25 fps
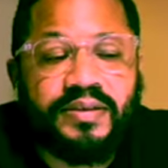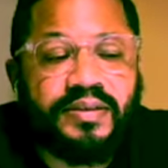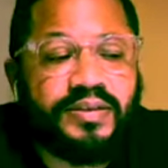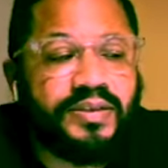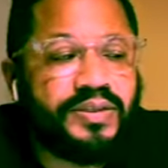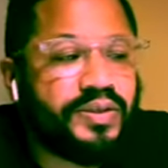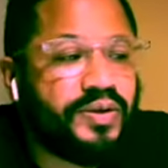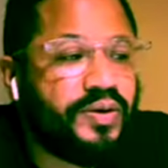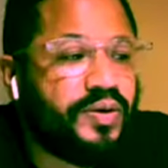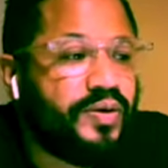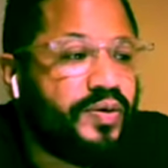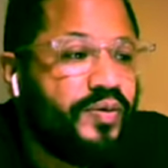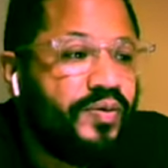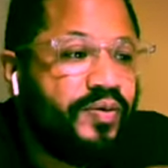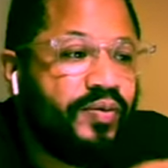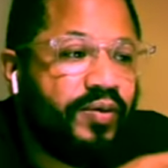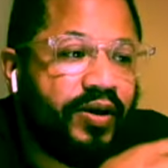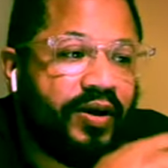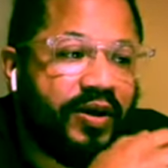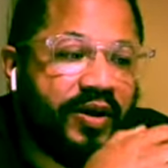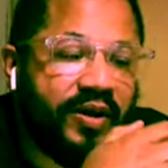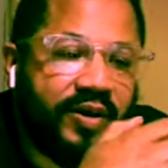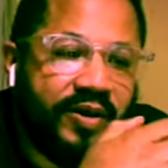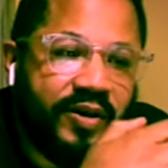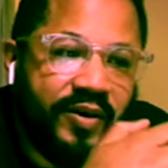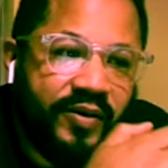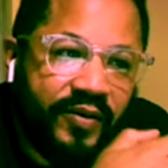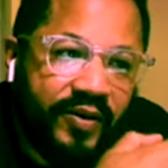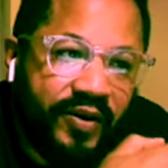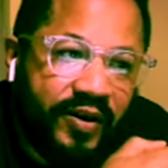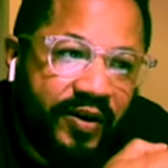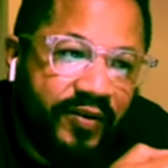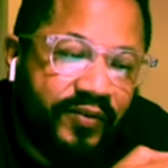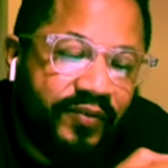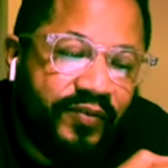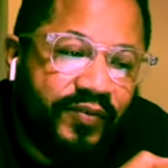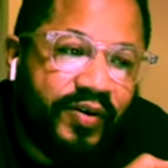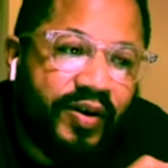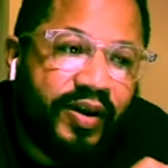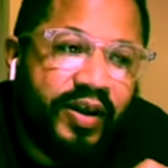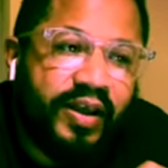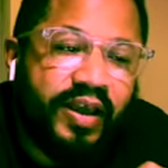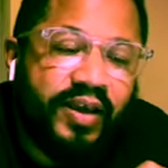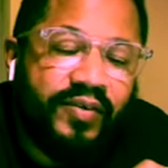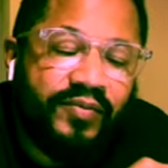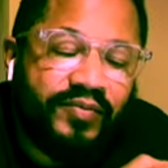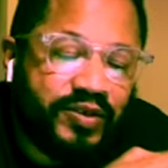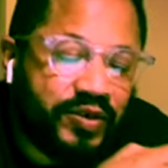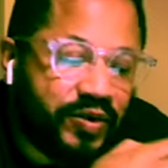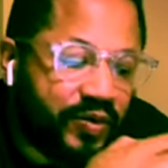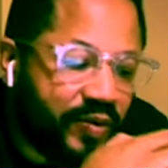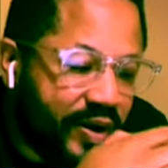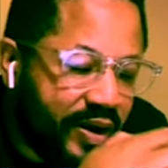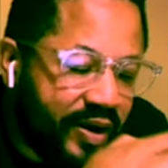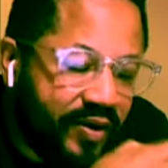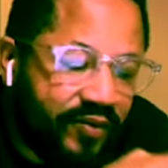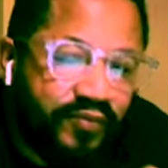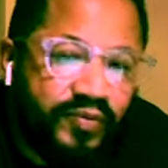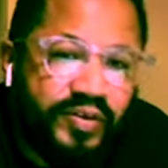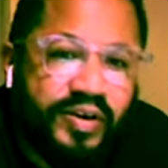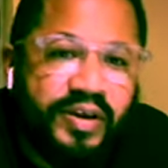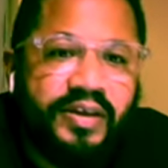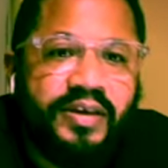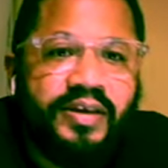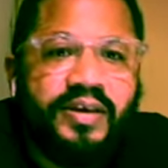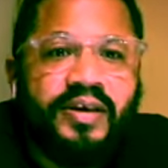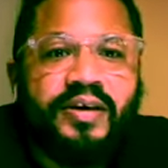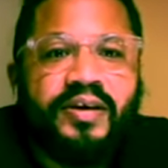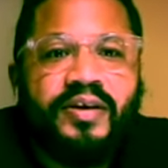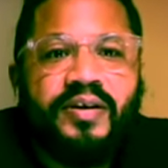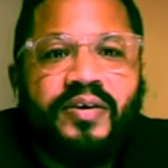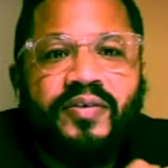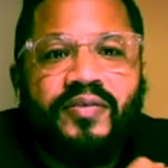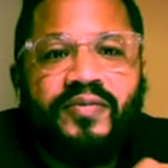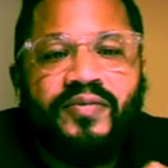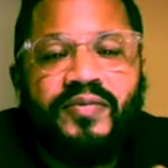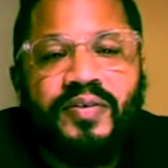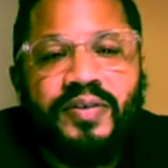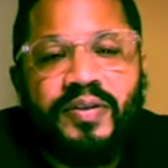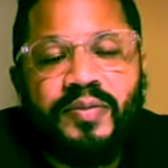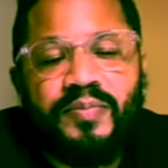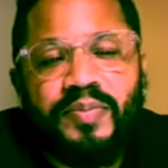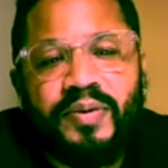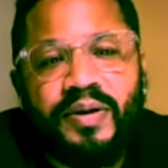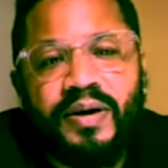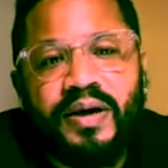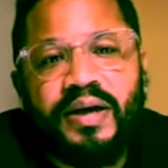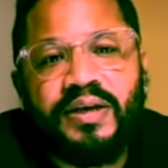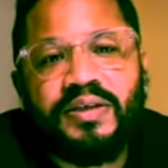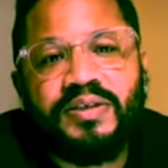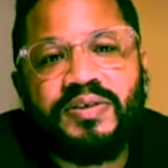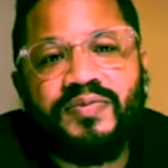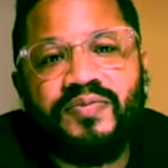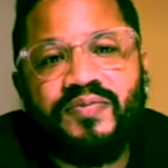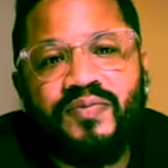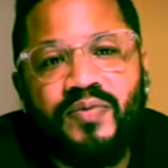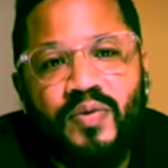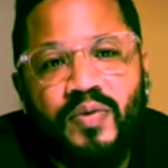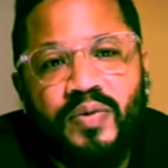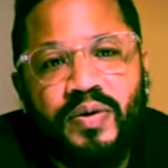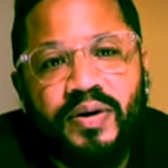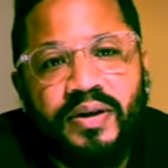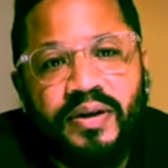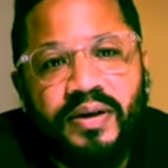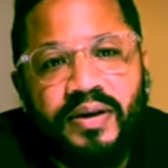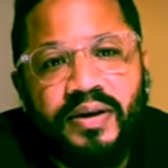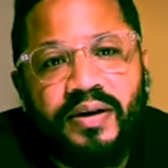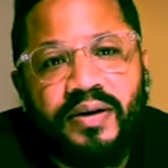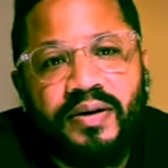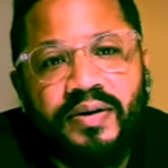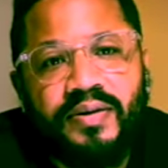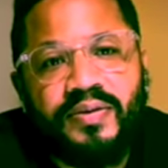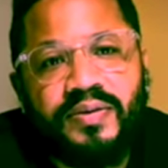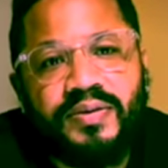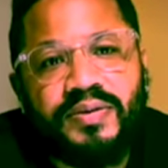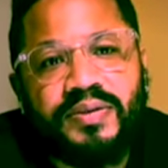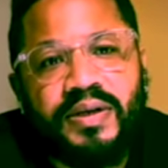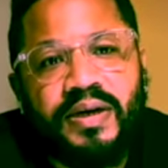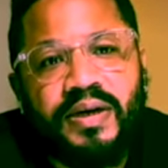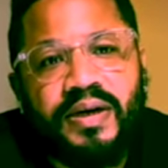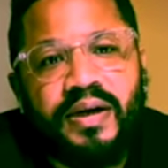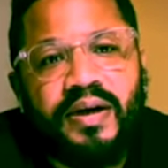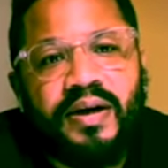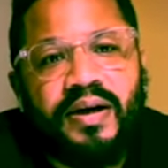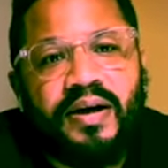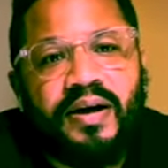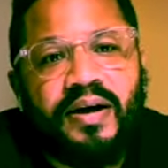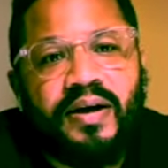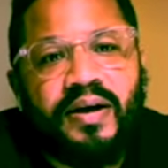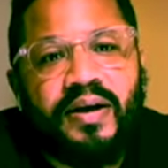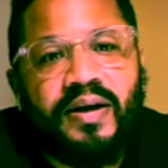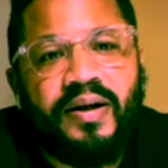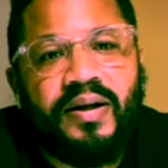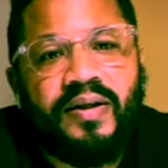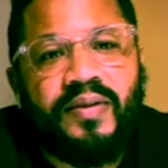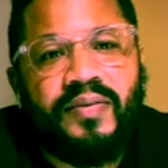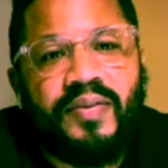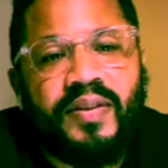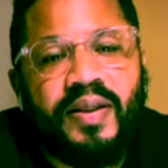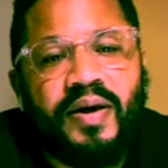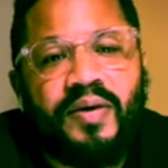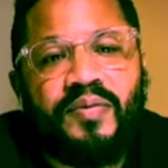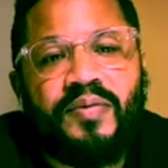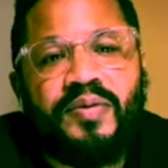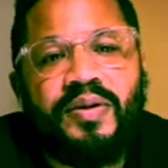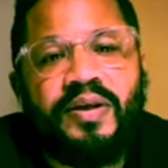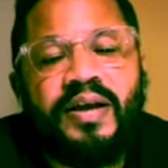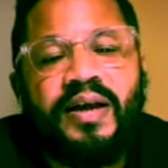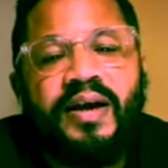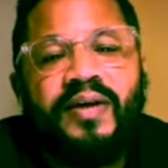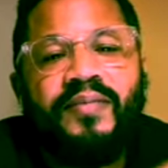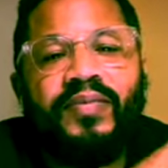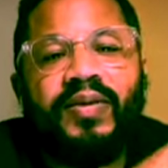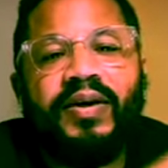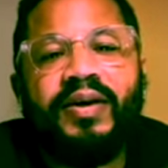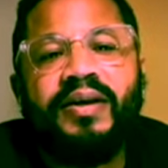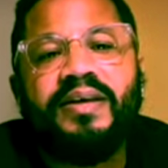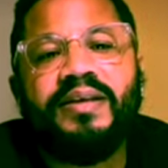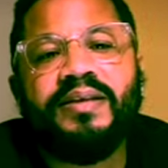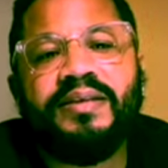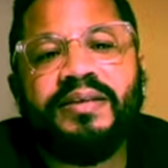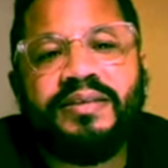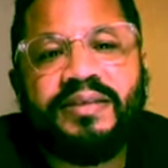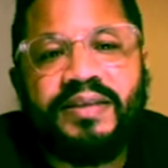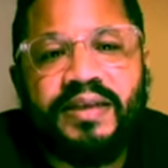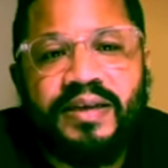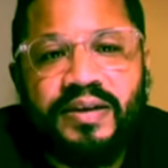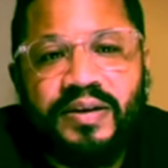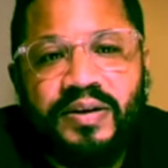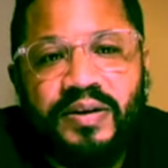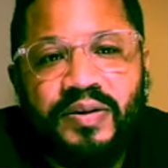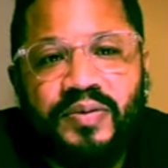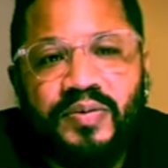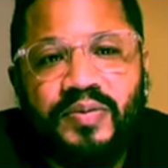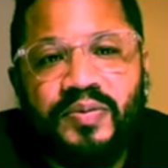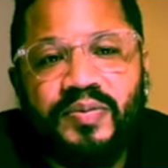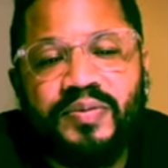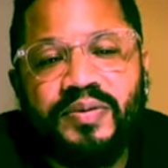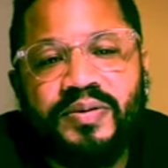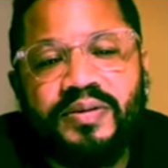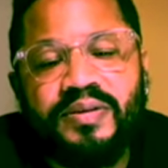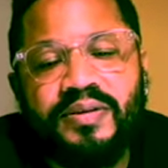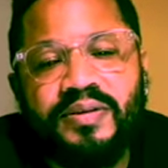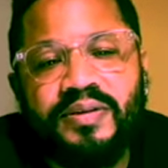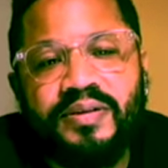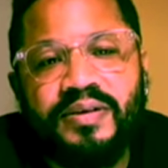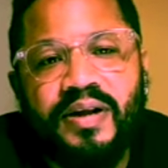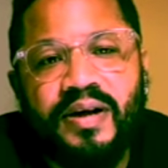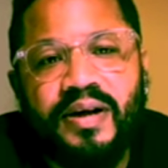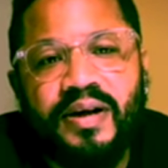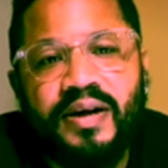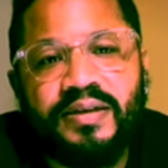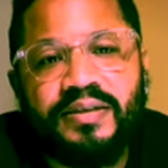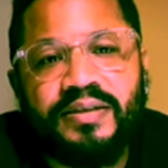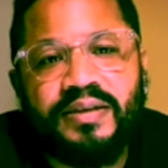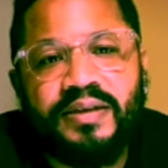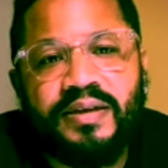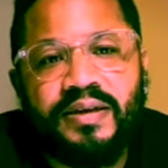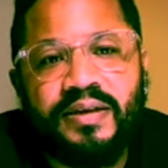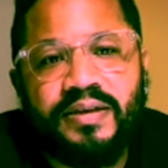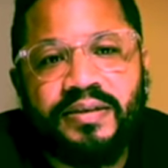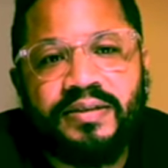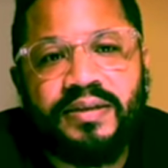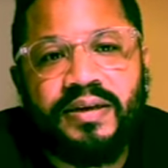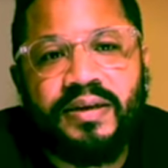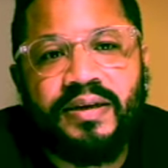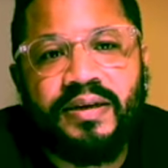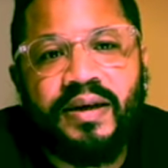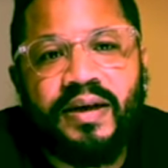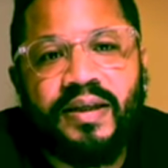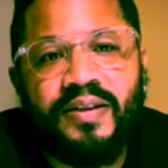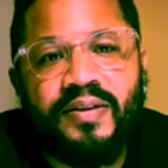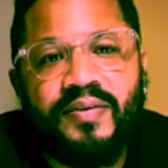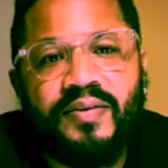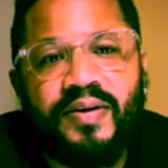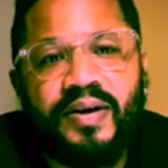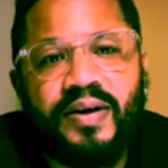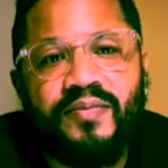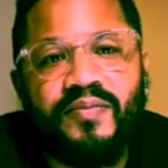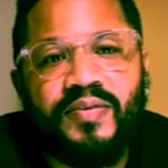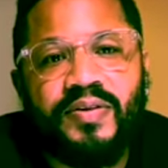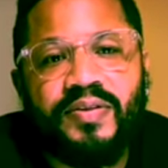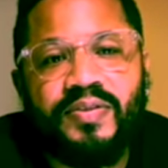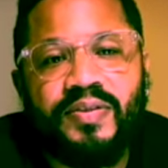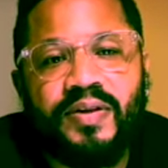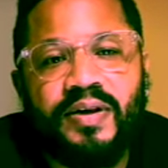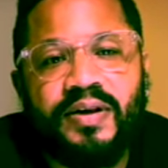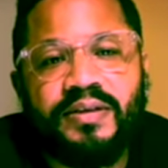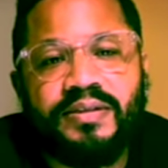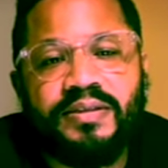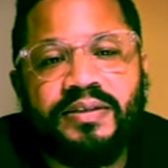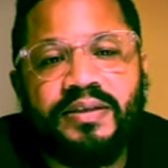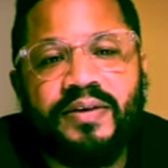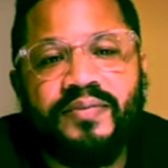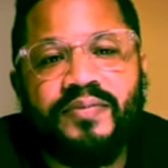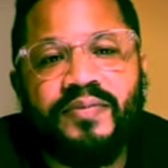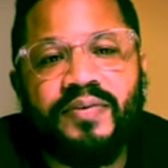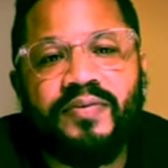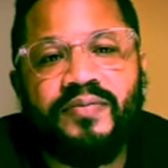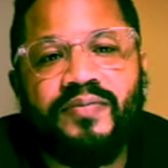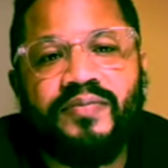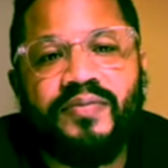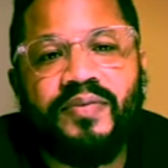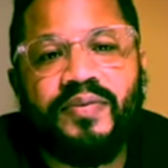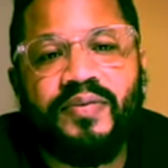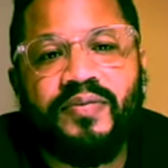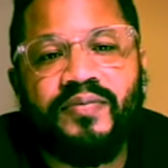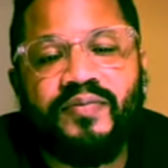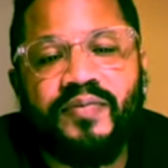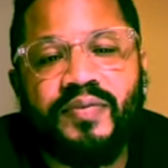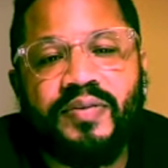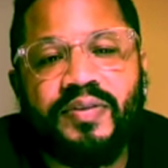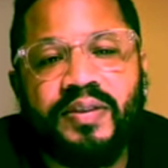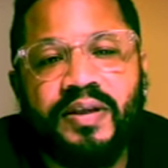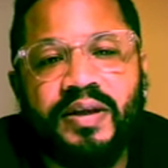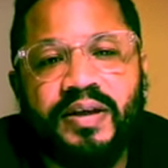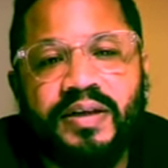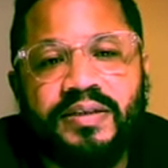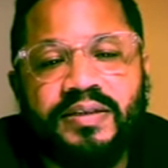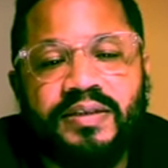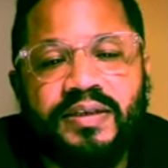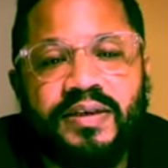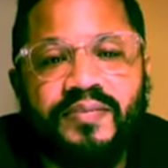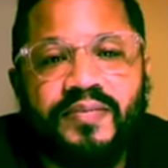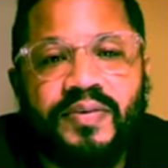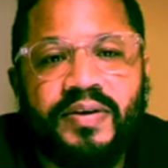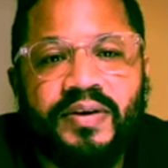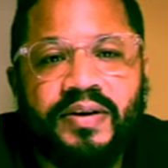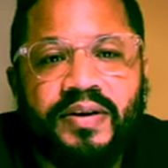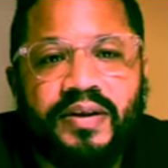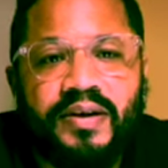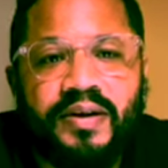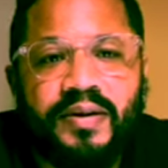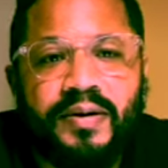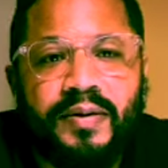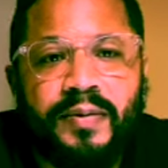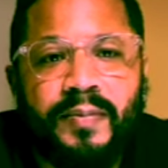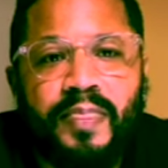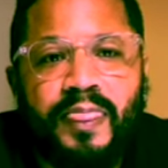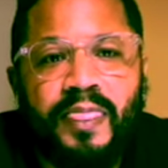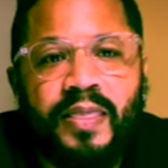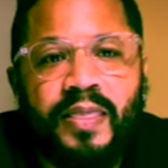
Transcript: And so uh, for so every year for the past four years, uh, not only have they continued uh, to get together every Thanksgiving for for Thanksgiving dinner,